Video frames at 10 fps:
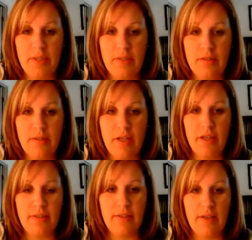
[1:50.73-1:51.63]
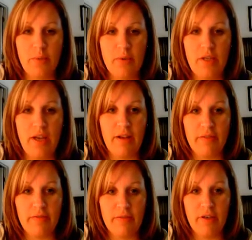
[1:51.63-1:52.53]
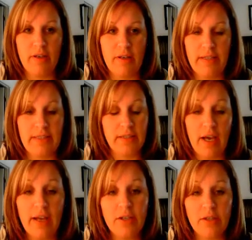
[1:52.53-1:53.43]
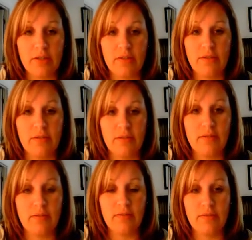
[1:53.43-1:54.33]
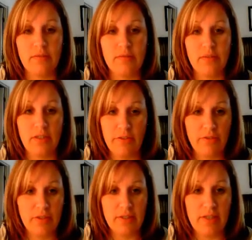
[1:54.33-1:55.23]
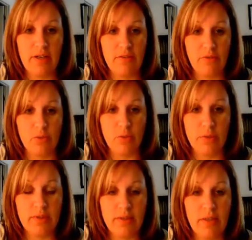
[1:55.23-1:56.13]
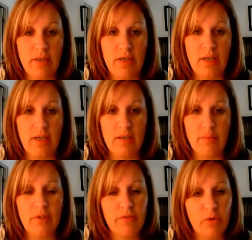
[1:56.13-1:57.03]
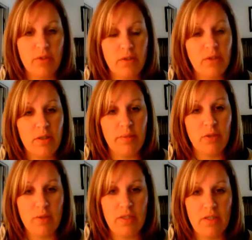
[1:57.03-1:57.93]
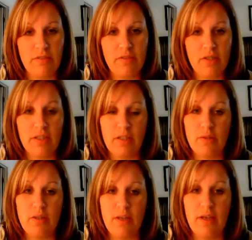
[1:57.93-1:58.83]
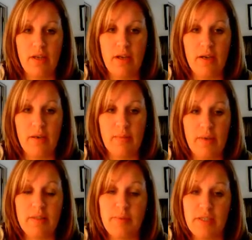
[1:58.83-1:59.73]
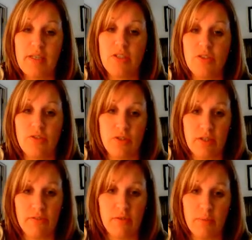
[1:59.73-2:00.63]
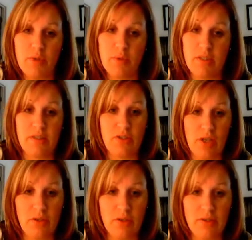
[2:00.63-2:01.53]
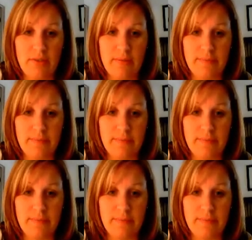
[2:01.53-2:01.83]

Not that they would have an entire different set of rules, but of course they're going to be treated differently, and expectations are different between the genders.